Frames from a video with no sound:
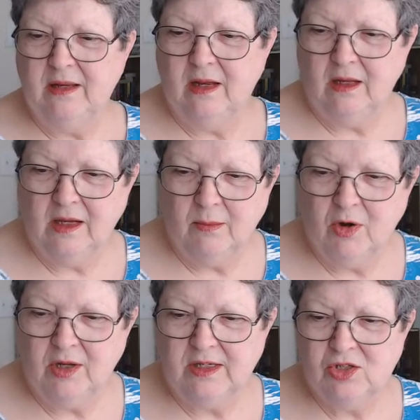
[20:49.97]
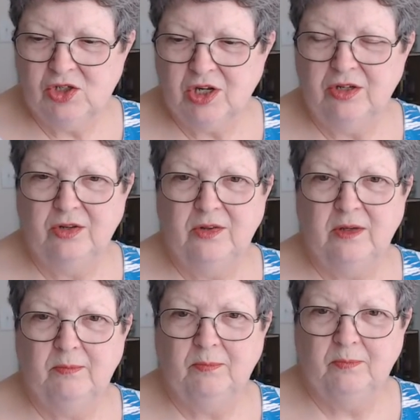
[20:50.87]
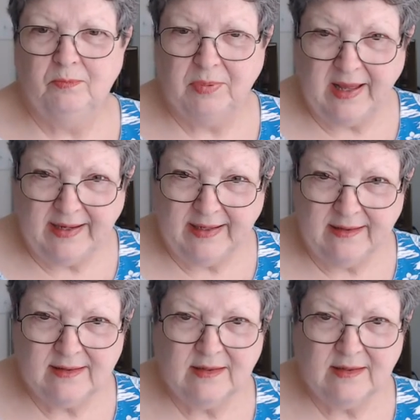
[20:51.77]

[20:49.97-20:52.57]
uh, come on and show you the blanket